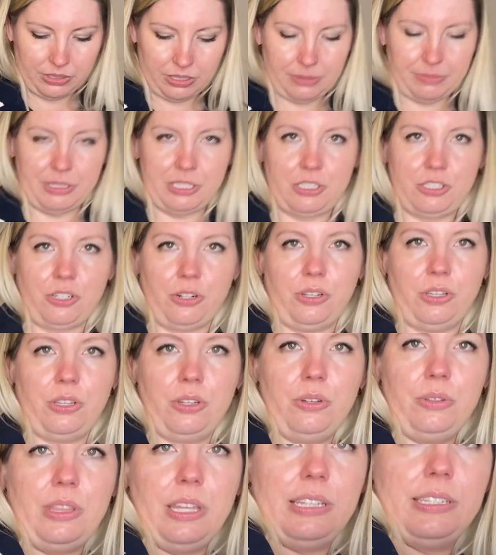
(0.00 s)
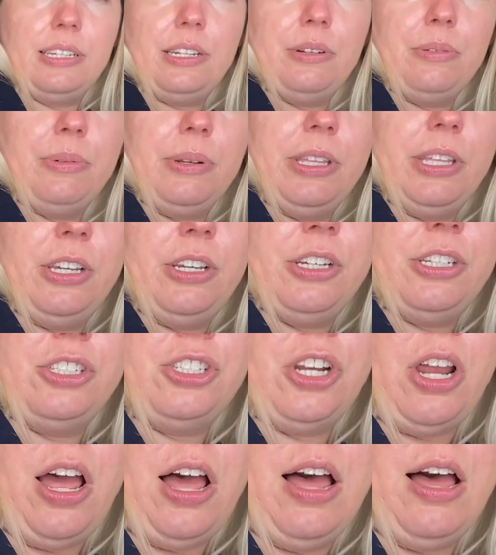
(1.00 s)
Let me show you. They did a really good
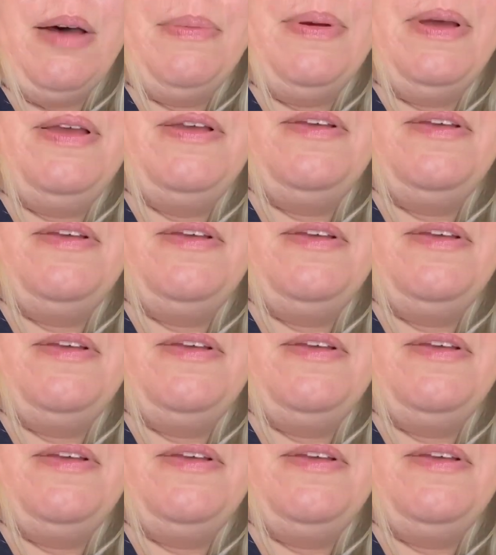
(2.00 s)
job